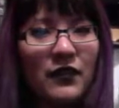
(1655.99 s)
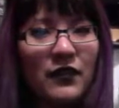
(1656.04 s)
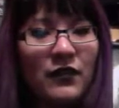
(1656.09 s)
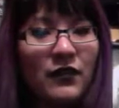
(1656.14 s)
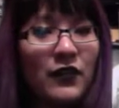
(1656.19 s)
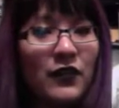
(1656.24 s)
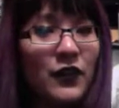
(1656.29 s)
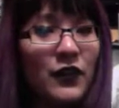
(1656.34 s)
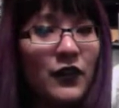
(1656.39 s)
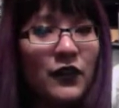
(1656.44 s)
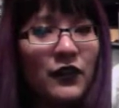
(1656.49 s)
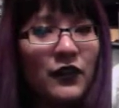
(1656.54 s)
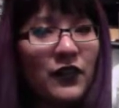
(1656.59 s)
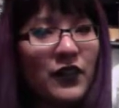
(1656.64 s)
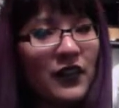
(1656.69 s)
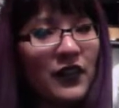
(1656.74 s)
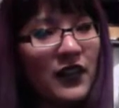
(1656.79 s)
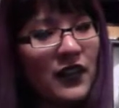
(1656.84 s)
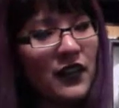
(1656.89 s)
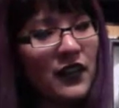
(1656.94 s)
You feel
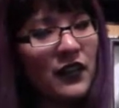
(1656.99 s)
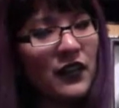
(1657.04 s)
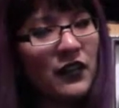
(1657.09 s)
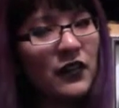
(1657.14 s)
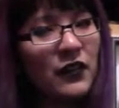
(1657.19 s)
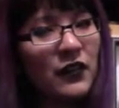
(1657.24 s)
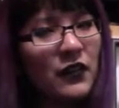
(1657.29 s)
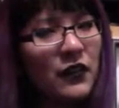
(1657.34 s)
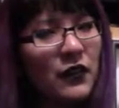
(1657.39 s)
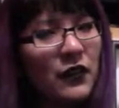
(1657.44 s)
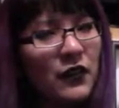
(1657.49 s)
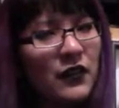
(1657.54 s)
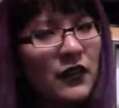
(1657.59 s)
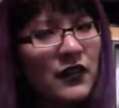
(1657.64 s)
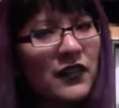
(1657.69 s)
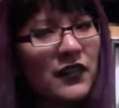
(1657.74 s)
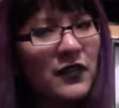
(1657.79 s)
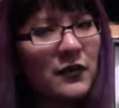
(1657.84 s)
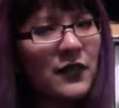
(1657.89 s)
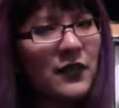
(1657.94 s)
like you're in
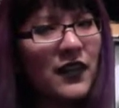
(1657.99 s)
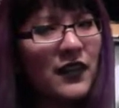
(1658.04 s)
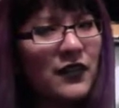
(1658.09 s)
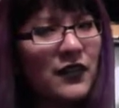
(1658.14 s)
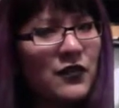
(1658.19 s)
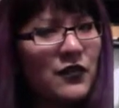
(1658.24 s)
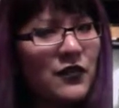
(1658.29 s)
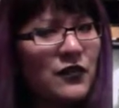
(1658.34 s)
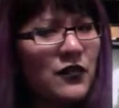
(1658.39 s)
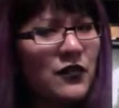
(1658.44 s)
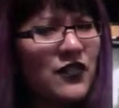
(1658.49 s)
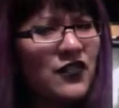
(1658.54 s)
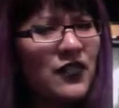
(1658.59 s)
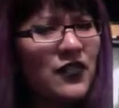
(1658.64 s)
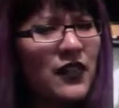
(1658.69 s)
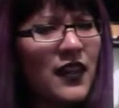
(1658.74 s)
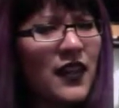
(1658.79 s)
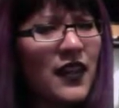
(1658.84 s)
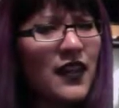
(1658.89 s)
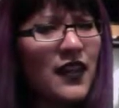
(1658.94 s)
some kind of strange
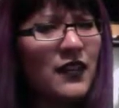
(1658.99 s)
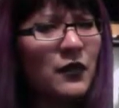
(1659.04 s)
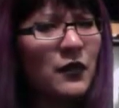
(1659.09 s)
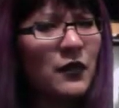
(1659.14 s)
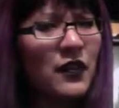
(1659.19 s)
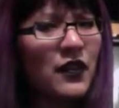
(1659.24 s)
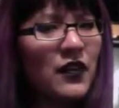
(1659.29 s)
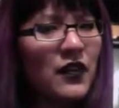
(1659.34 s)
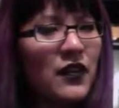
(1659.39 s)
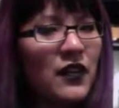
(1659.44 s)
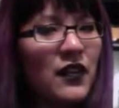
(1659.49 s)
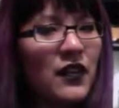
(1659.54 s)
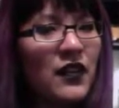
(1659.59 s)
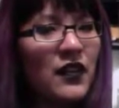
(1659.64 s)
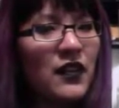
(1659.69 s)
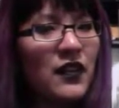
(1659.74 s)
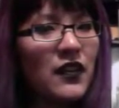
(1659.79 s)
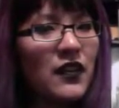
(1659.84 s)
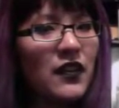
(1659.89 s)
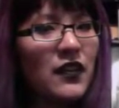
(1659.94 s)
land where
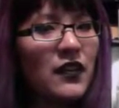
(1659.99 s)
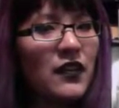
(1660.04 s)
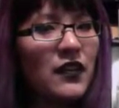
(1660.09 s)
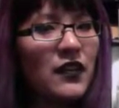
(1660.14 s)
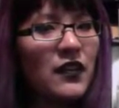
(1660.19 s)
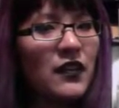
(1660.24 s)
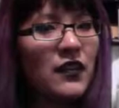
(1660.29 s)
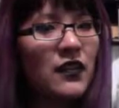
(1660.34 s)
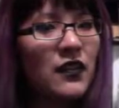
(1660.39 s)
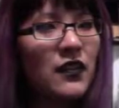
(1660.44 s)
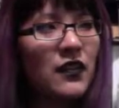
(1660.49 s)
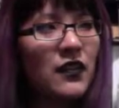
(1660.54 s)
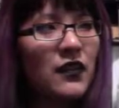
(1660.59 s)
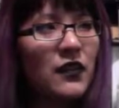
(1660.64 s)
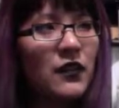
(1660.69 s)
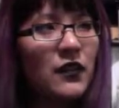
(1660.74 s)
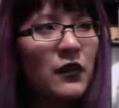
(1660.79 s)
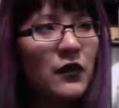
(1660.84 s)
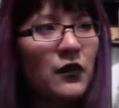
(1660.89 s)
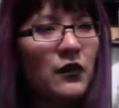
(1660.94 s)
you
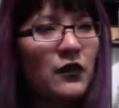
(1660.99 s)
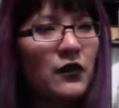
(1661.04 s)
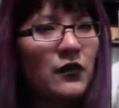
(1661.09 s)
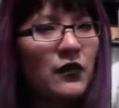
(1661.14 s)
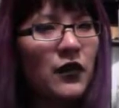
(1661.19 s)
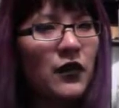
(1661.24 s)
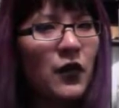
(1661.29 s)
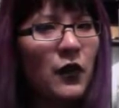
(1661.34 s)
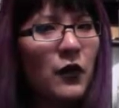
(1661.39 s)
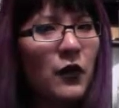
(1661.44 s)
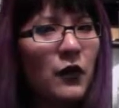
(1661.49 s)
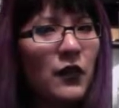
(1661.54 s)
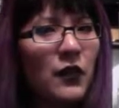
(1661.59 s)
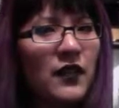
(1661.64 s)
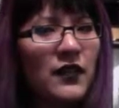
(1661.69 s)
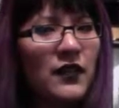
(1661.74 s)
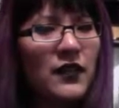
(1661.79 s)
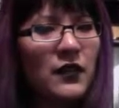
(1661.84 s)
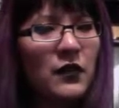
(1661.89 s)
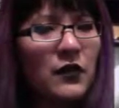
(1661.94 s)
don't know
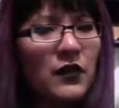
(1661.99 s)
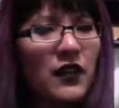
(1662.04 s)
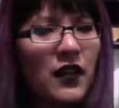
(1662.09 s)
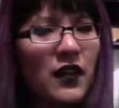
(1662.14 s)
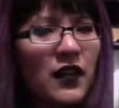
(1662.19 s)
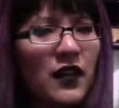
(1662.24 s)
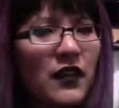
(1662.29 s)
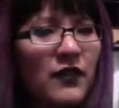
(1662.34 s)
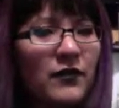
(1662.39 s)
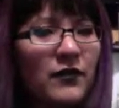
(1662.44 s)
what's going on.